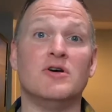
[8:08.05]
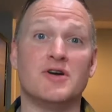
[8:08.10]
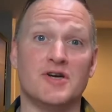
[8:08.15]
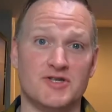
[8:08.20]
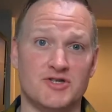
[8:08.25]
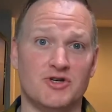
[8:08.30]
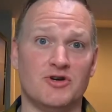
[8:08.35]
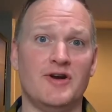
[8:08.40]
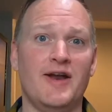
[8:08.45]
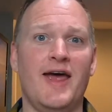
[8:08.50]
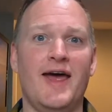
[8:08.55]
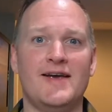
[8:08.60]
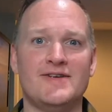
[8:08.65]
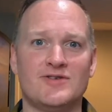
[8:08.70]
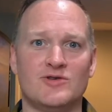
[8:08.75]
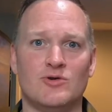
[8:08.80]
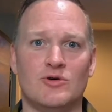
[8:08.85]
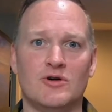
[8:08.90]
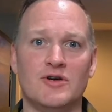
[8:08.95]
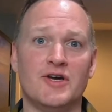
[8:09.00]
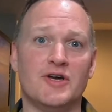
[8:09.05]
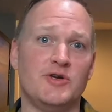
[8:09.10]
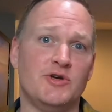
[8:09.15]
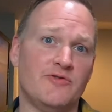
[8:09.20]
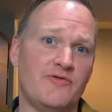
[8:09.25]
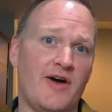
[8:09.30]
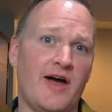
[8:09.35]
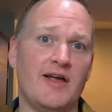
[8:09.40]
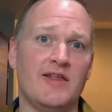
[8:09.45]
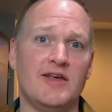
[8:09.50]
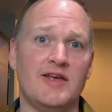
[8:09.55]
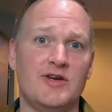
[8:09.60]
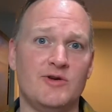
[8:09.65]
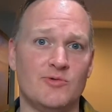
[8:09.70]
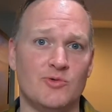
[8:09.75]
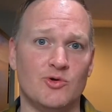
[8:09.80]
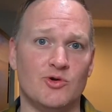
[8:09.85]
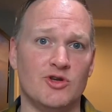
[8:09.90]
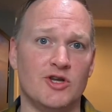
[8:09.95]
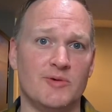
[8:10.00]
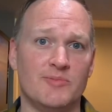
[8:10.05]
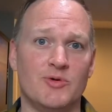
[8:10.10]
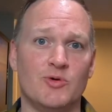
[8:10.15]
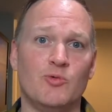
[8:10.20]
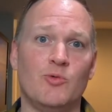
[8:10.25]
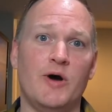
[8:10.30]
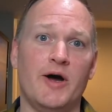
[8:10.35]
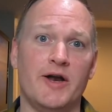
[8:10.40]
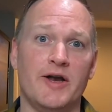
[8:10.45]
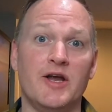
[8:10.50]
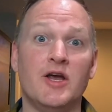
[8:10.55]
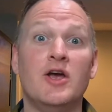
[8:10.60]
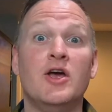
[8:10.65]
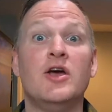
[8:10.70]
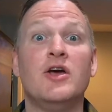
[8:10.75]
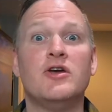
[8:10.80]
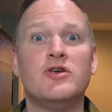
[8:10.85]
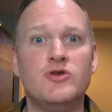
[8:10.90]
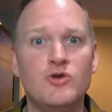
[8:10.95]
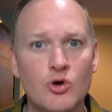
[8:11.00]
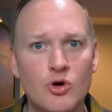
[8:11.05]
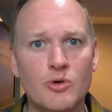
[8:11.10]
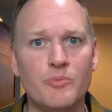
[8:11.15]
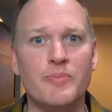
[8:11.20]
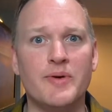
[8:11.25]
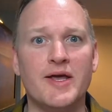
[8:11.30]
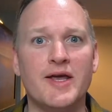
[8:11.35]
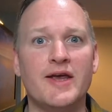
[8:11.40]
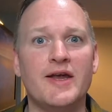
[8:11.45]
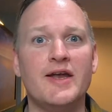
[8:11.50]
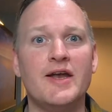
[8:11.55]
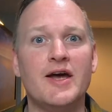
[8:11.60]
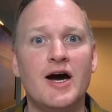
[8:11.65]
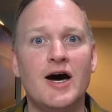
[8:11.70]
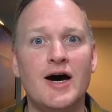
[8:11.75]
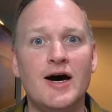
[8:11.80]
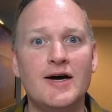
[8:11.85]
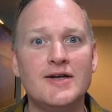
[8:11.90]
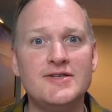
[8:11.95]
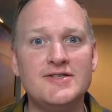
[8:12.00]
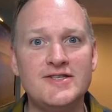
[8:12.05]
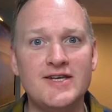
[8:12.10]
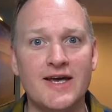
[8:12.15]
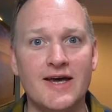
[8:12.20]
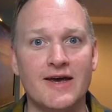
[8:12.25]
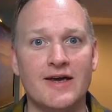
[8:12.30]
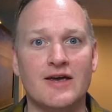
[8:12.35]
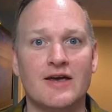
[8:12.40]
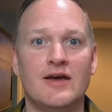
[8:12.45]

because you're an asshole and you're violating rule number 1. You're being a dick.